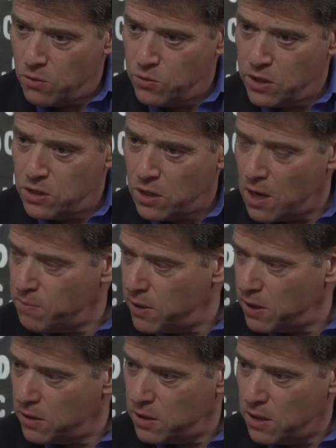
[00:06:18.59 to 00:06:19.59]

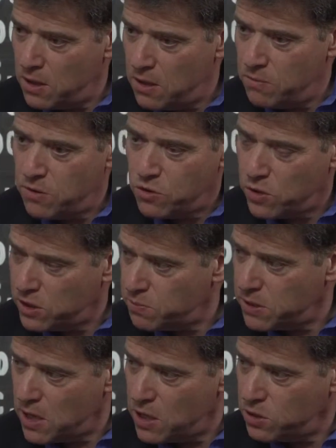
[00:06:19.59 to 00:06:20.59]
reshaping the
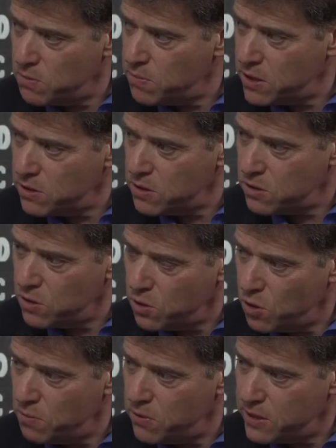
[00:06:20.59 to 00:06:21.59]
transportation business
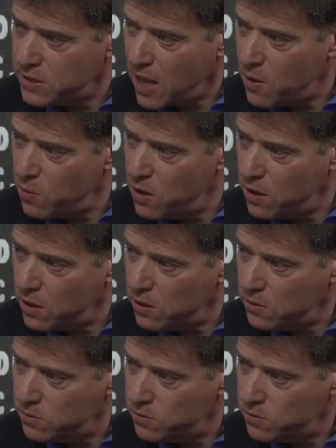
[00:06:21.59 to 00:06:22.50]
and Uber? Is that working?